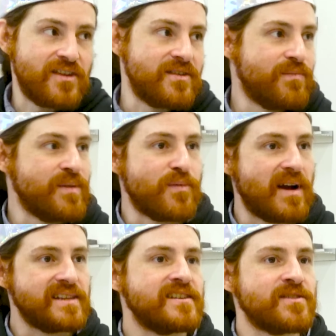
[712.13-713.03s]
other, people
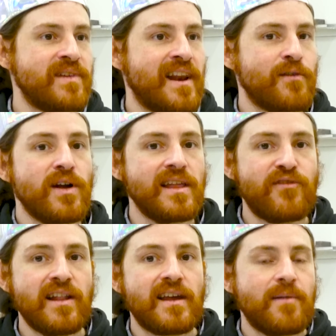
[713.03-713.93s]
might say something like, well, it
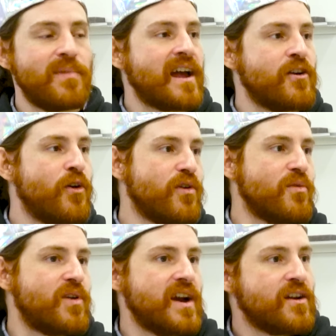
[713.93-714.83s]
felt like a black
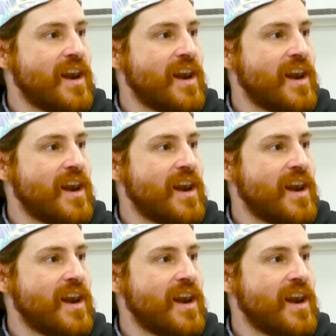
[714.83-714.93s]
hole where I